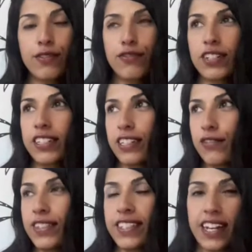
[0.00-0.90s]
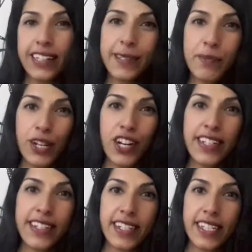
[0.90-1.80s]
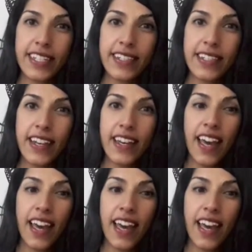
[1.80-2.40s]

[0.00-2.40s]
different gifts and experiences,